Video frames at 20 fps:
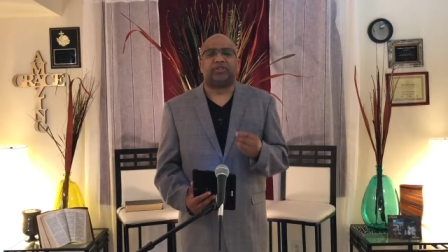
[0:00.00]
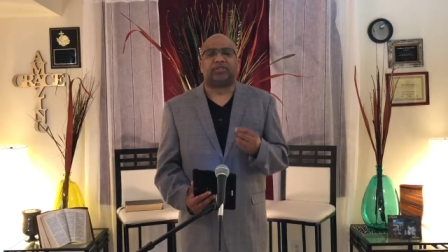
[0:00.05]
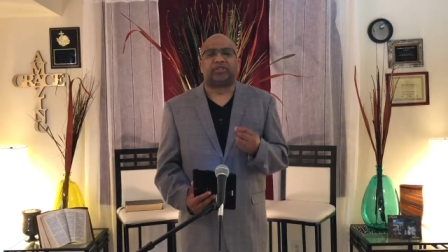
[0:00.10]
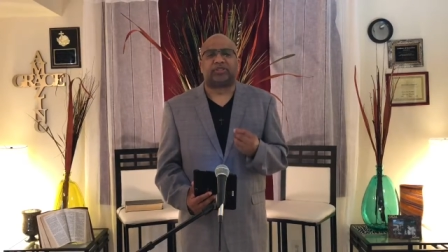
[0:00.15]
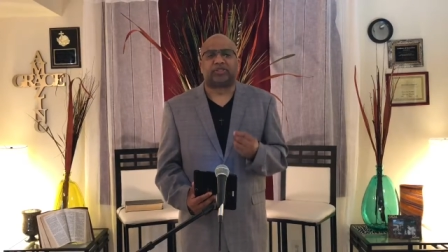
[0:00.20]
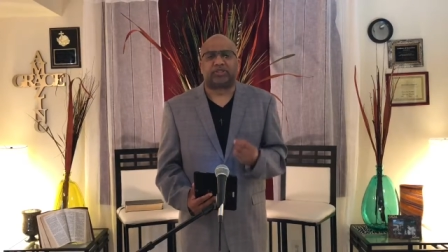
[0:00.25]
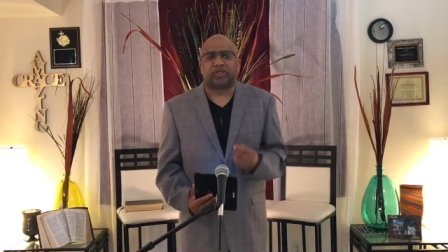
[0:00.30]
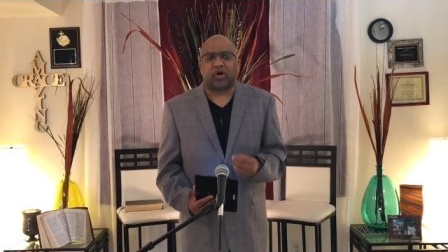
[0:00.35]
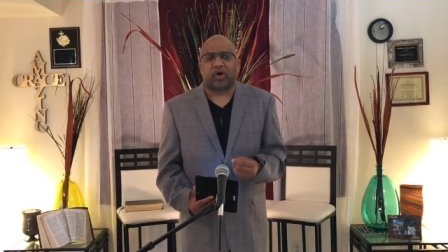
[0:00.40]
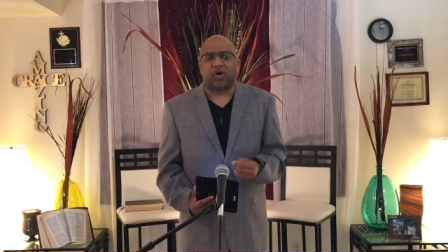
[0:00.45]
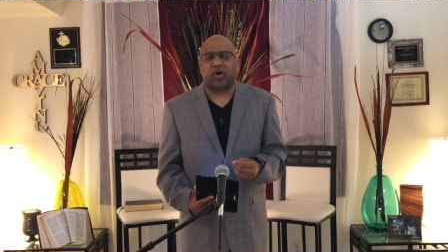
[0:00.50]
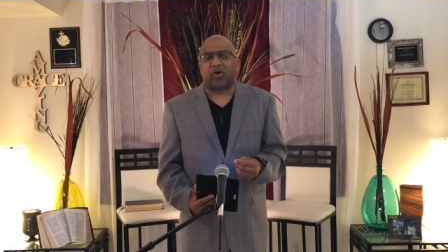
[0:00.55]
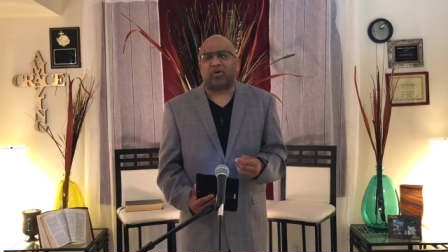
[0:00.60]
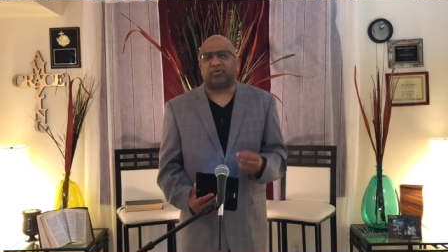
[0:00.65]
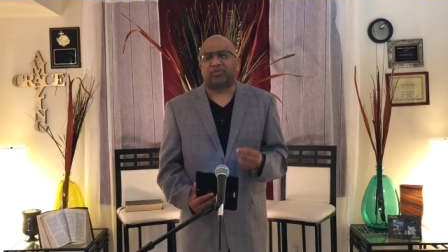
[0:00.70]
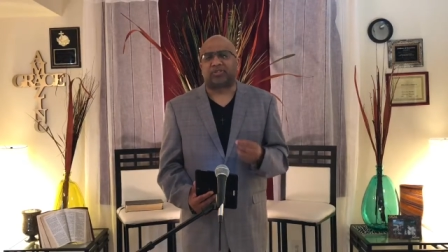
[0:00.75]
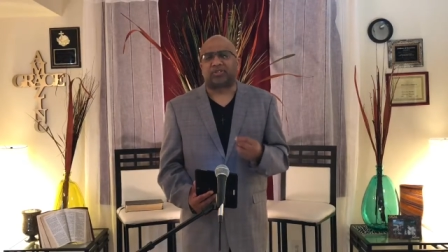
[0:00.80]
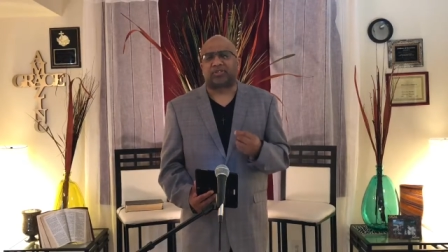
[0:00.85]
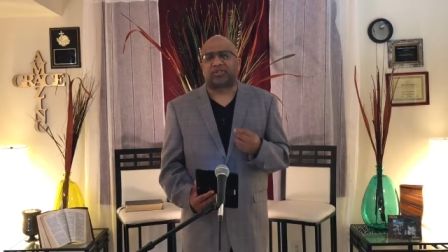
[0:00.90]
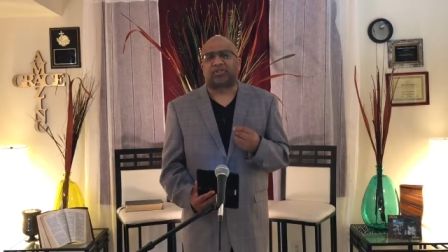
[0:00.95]

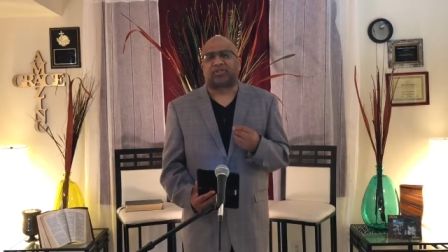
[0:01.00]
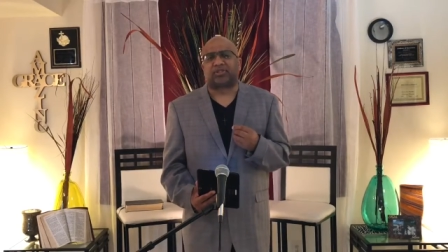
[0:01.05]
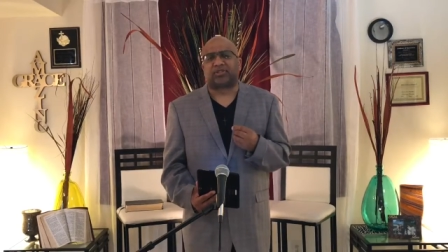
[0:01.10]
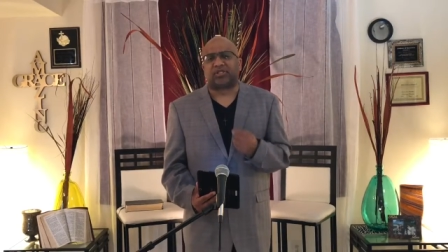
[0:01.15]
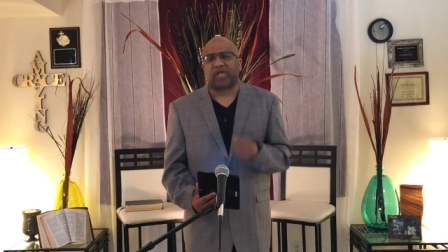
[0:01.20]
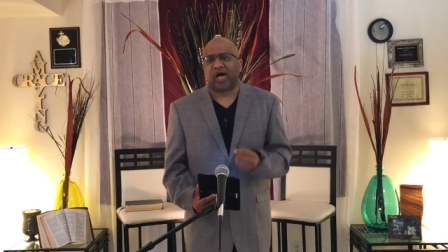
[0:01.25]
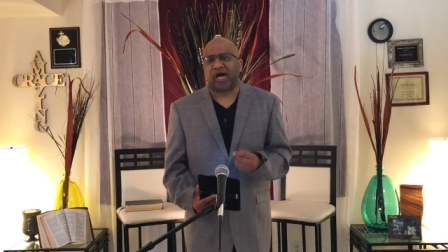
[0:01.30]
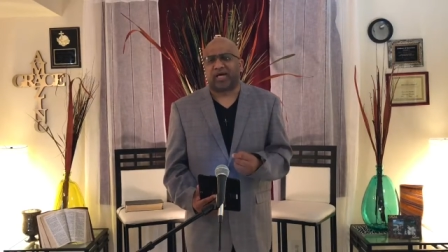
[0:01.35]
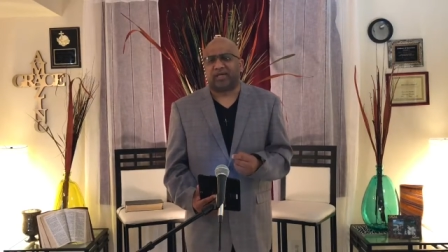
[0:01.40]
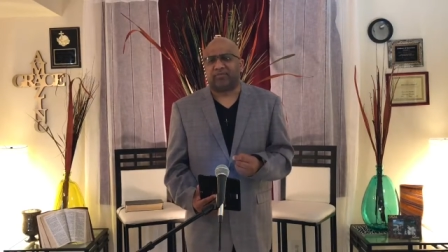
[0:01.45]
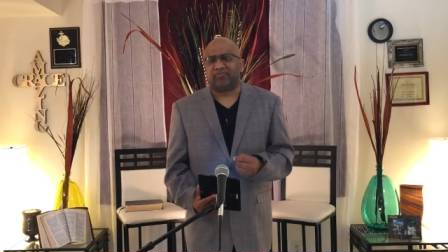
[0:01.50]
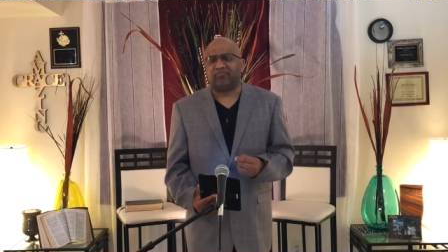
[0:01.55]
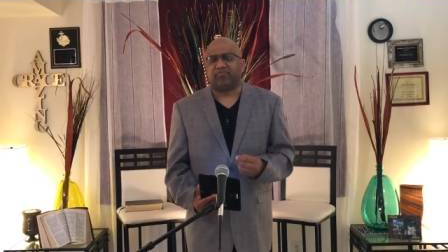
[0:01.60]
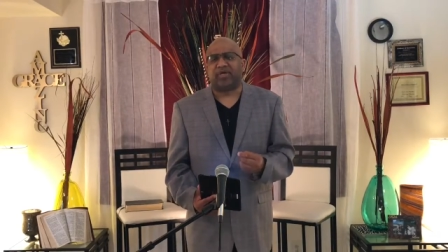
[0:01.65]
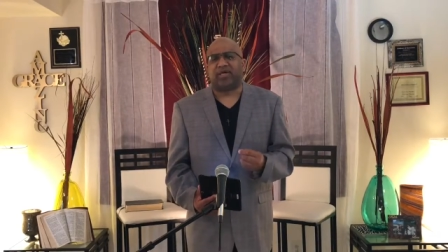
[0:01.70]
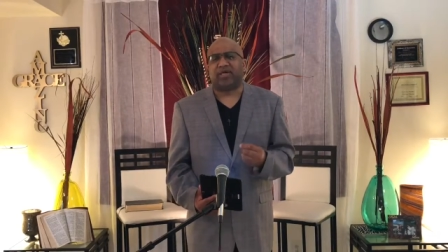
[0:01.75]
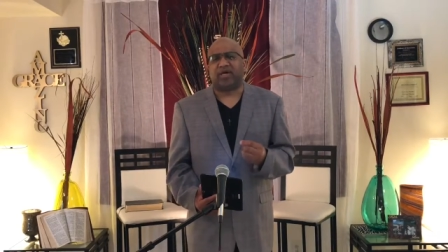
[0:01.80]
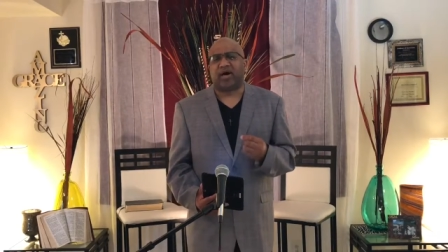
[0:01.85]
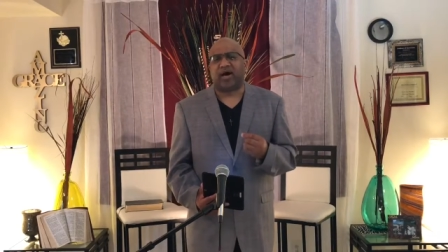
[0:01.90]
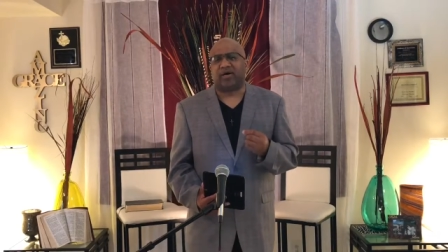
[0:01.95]
Saul's son,
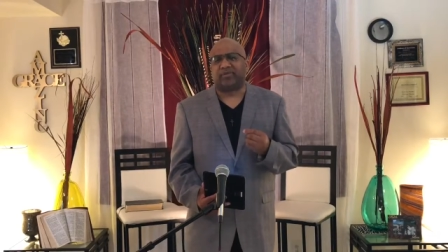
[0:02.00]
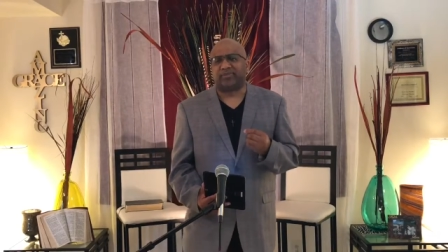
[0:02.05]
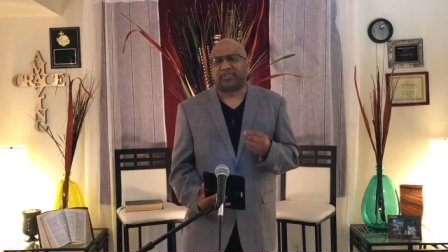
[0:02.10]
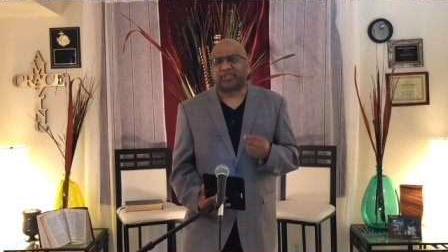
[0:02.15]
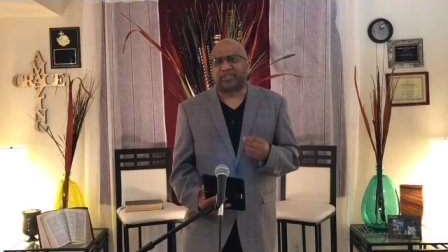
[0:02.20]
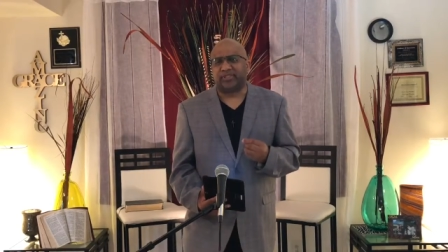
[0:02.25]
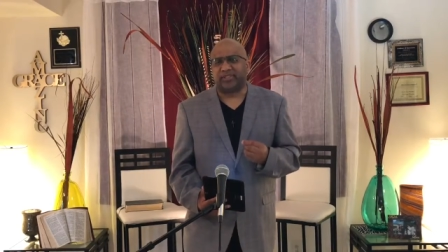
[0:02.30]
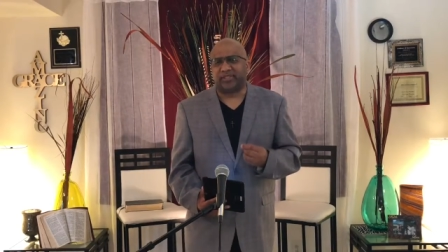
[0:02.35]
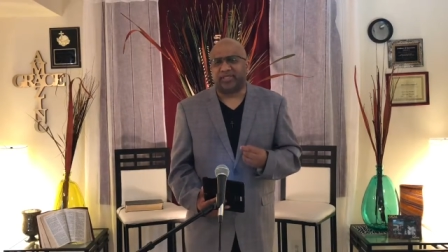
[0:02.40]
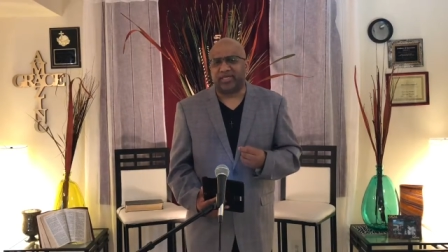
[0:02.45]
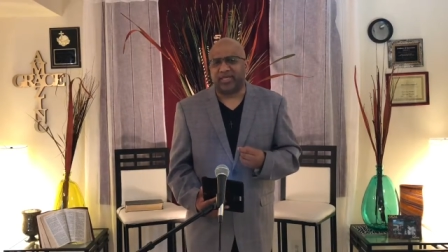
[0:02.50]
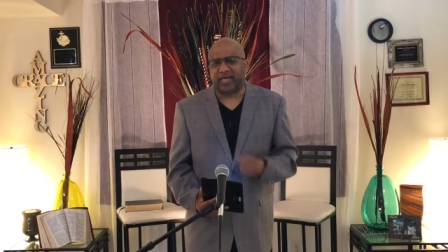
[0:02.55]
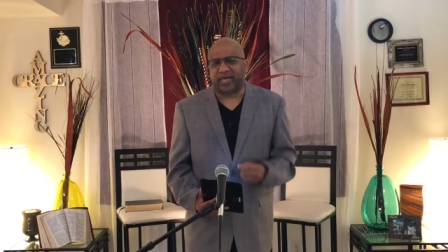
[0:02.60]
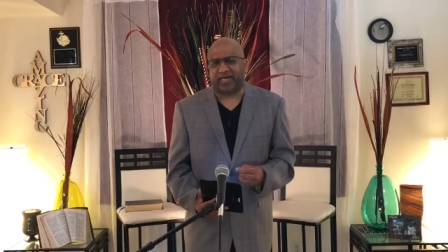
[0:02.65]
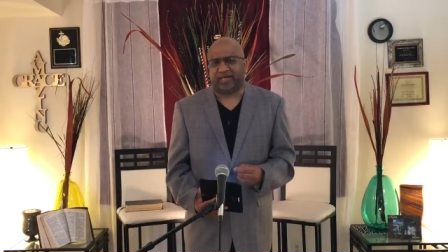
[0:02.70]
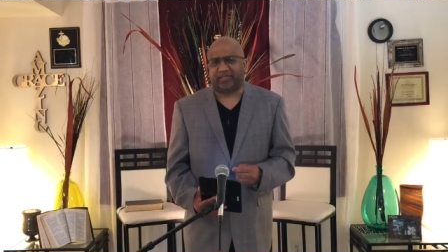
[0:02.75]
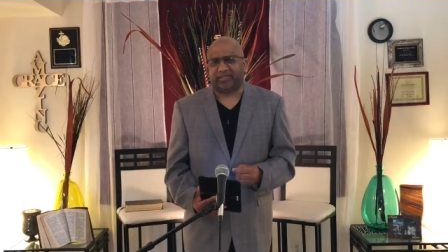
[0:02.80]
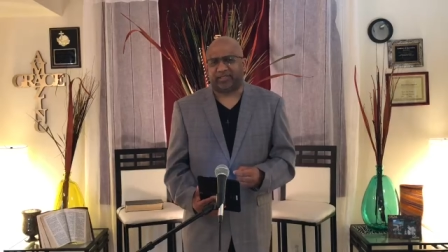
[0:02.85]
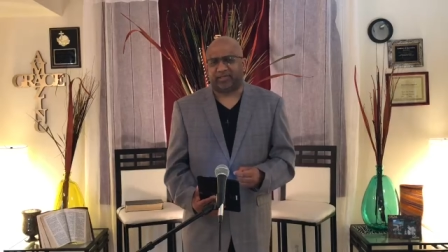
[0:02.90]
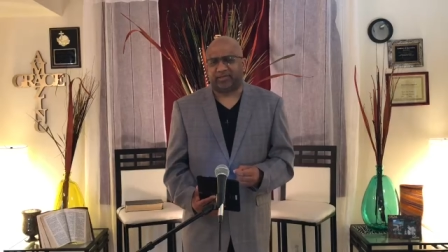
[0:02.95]
becomes
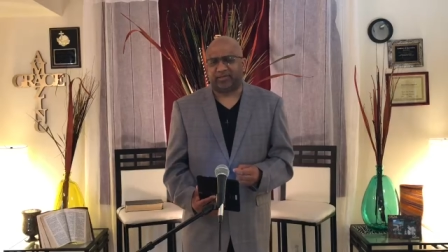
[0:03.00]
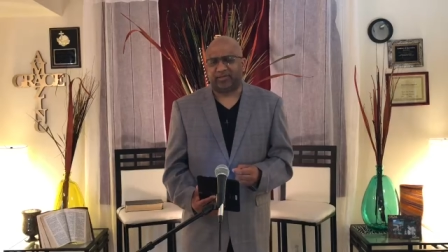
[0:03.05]
knit